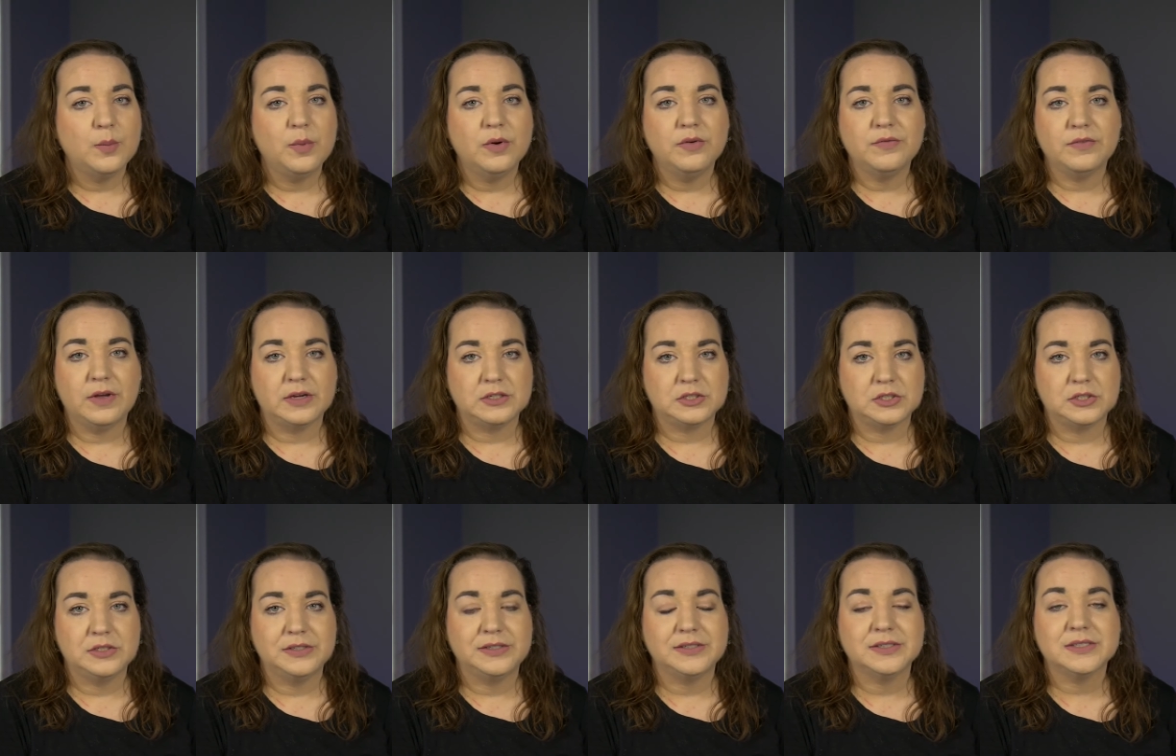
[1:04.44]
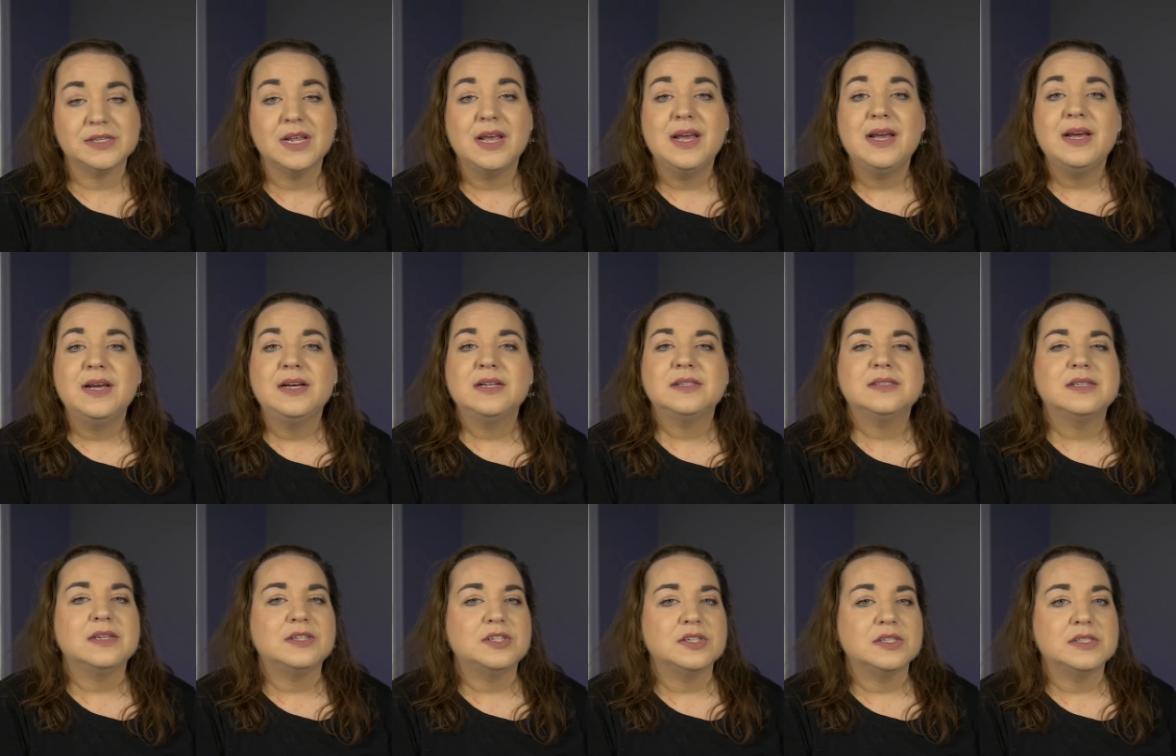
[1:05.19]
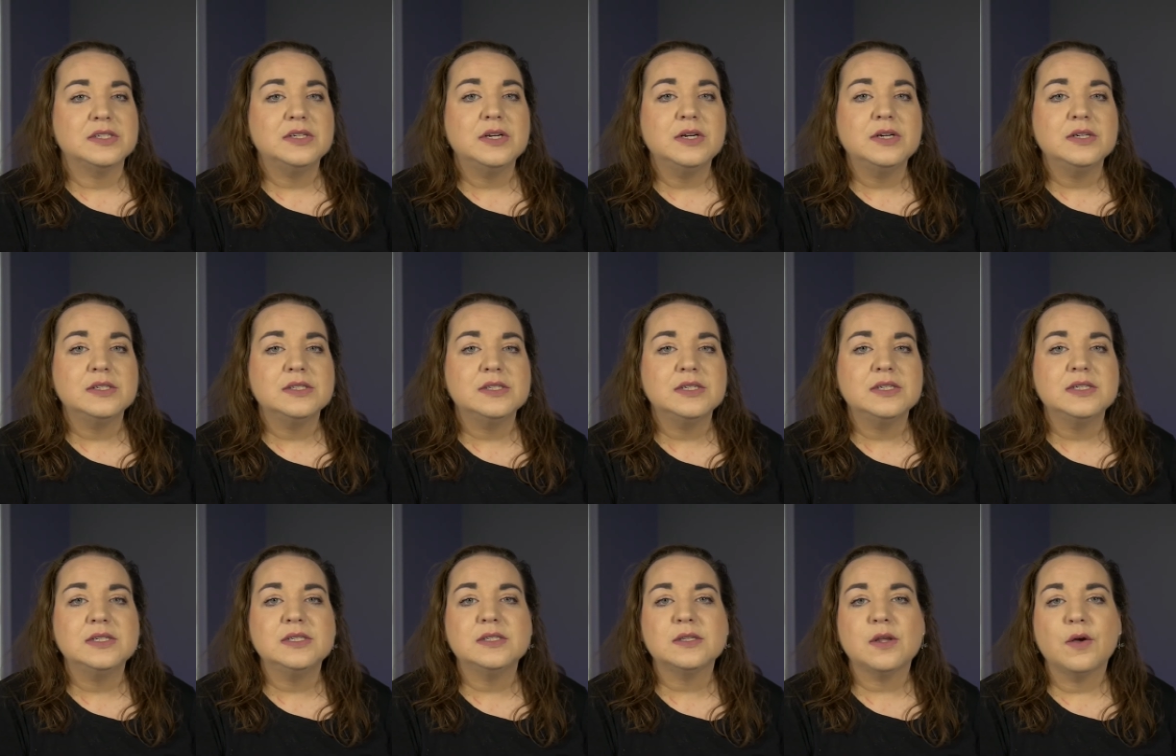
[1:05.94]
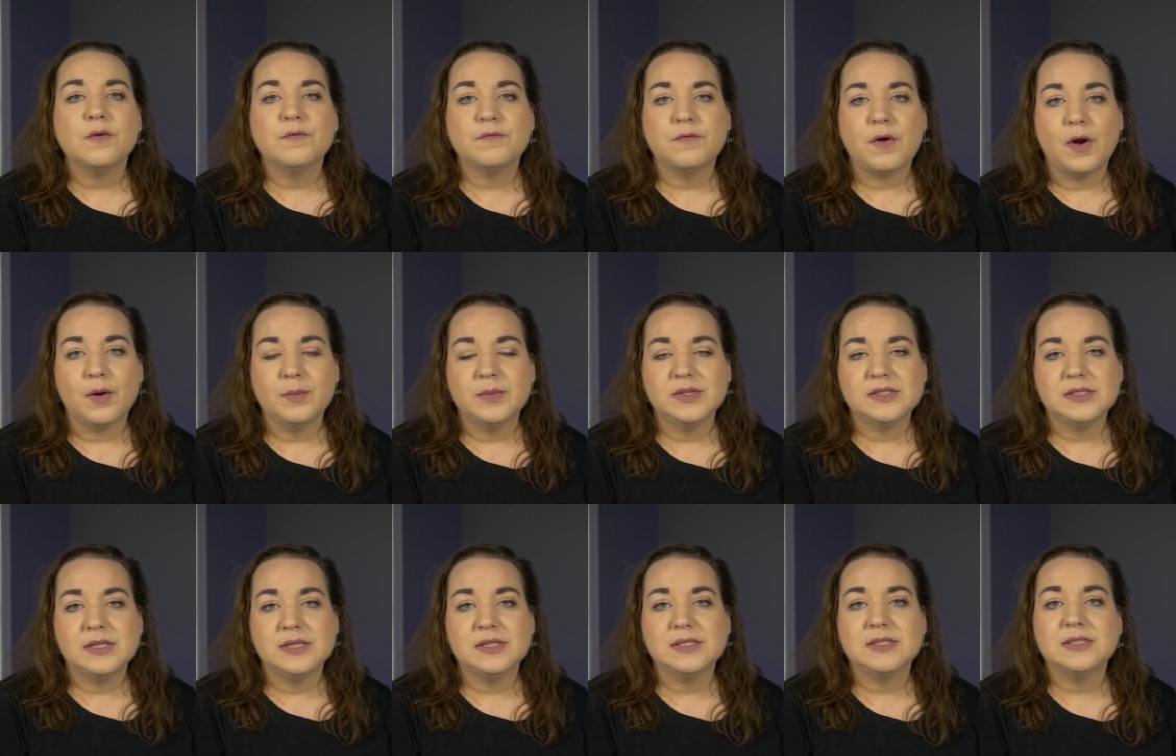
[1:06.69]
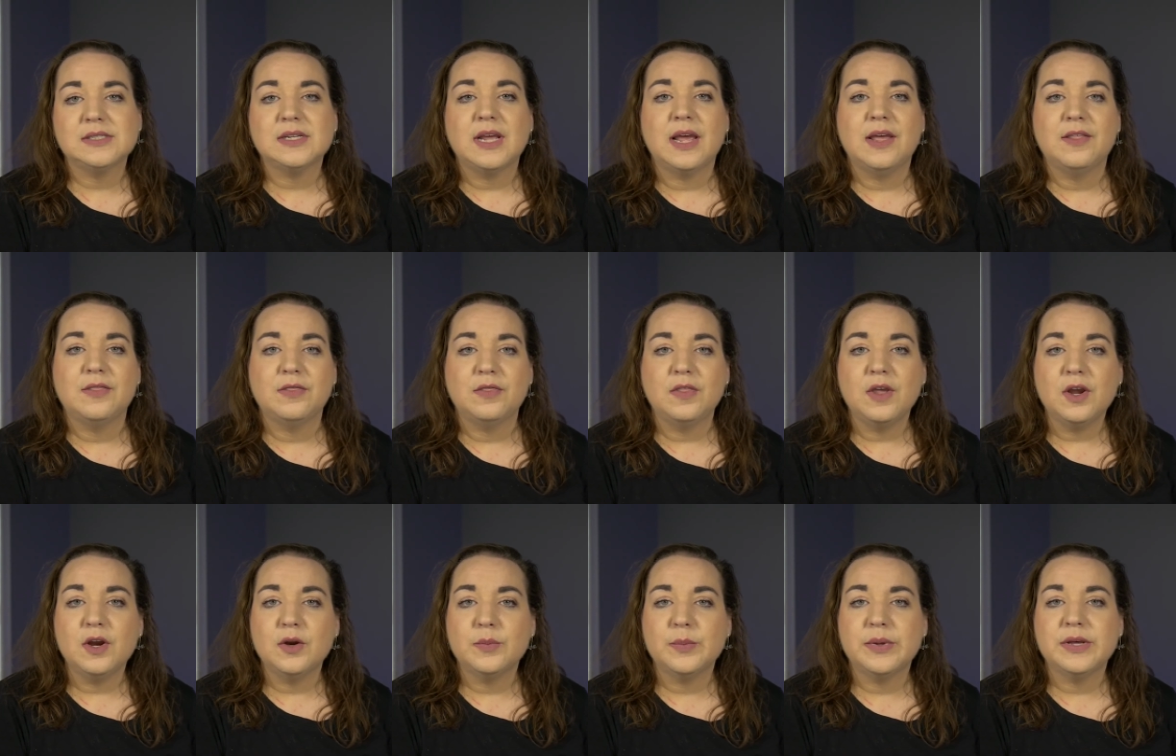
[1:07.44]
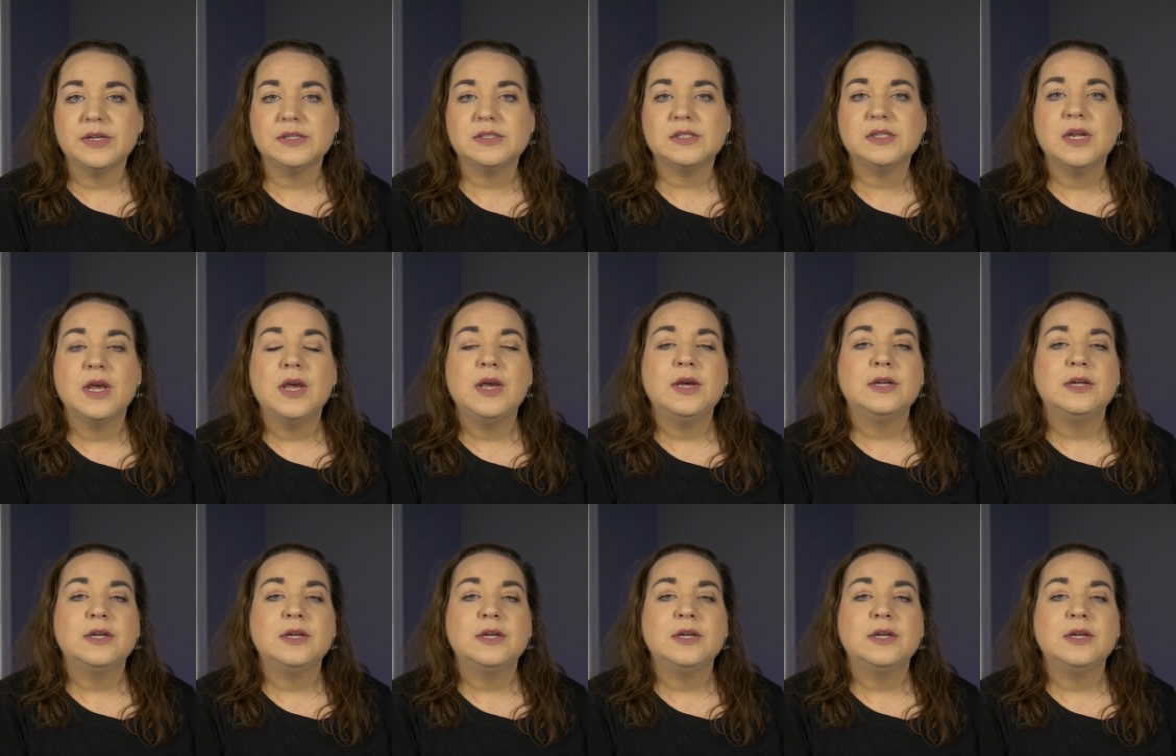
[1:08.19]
professionals, such as nurses, pharmacists, and therapists,